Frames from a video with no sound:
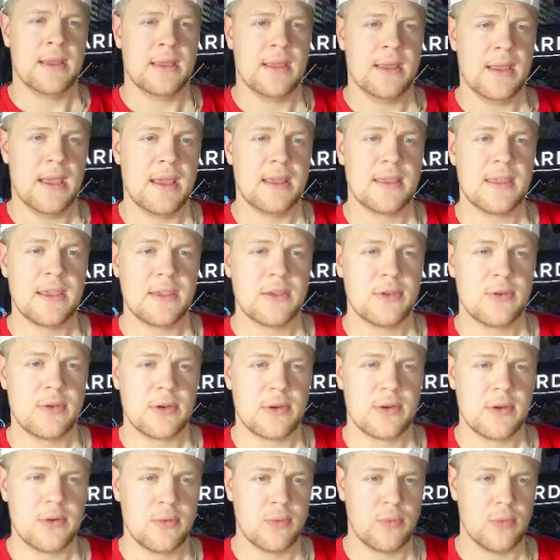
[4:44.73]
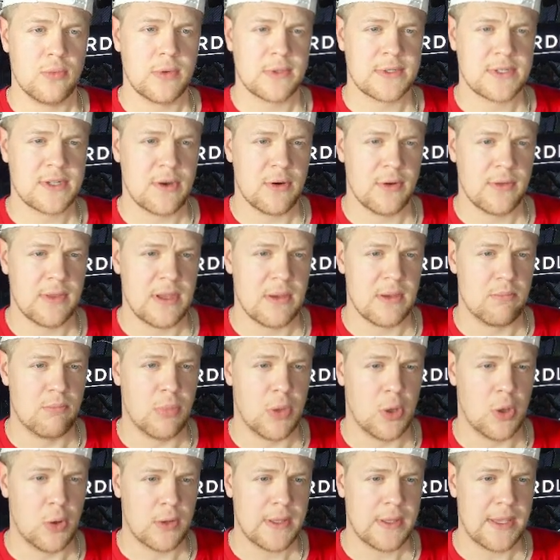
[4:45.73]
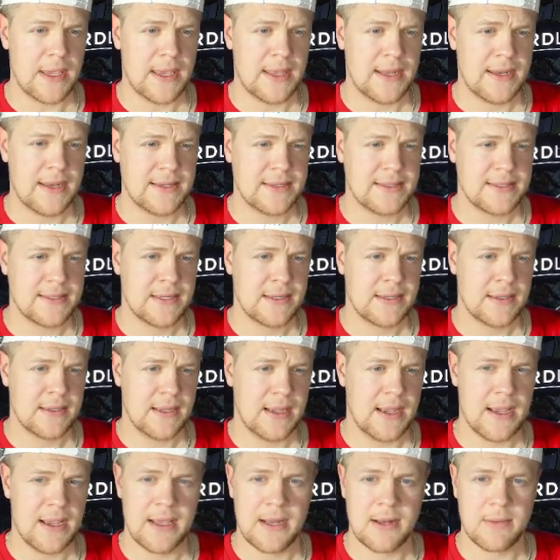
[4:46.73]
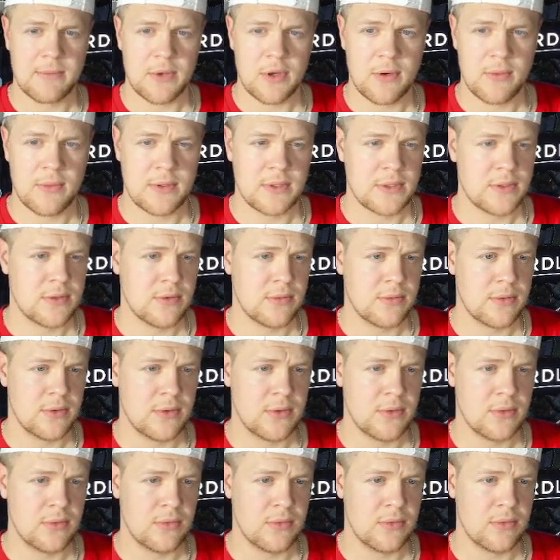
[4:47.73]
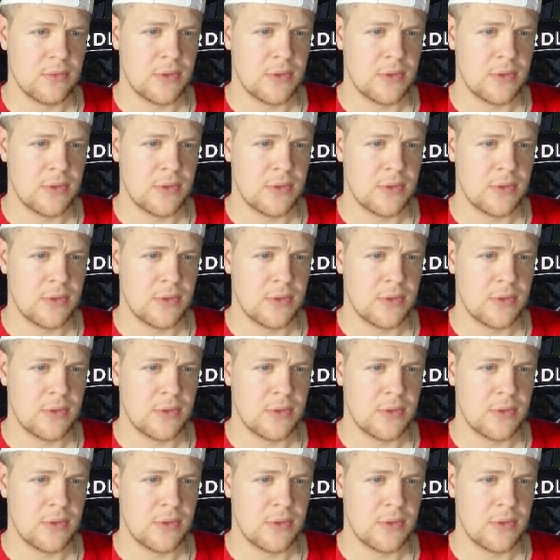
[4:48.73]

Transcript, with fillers: I think you can do what's called a bulk edit and I'm going to do